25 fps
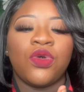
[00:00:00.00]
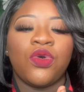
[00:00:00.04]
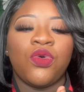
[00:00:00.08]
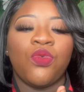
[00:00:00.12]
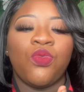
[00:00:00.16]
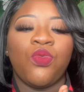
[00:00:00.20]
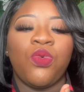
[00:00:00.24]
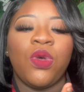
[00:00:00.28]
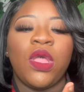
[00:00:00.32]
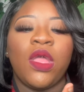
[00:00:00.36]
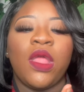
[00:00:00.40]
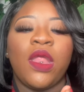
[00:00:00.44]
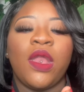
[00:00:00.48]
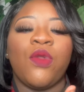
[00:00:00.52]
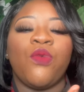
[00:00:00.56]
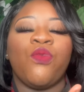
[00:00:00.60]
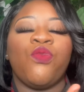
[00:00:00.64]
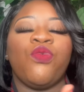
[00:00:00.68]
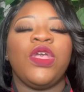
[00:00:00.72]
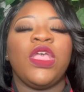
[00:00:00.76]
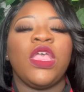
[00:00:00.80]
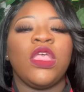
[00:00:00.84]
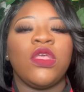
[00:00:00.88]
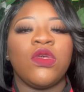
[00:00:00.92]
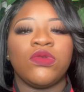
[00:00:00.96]
when
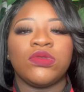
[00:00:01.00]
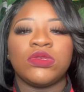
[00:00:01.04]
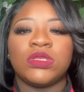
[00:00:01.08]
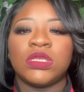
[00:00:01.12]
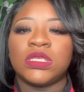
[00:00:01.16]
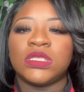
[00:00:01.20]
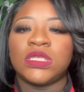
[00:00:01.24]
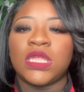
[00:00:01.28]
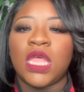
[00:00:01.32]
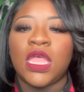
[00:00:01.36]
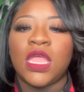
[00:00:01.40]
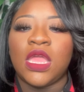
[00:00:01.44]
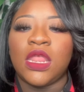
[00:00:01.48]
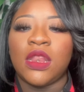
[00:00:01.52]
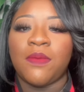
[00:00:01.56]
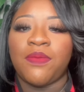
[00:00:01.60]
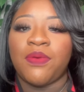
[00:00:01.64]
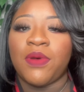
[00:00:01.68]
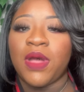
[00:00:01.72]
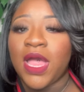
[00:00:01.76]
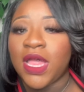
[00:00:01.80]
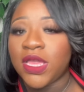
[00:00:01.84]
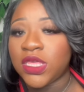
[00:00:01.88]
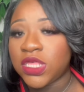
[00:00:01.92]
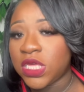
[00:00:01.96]
we used to stay in the
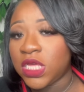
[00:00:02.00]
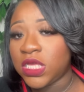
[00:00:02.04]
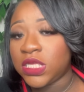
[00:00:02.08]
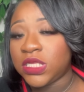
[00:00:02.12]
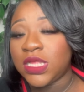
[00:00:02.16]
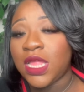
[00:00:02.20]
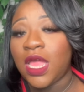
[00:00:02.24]
projects,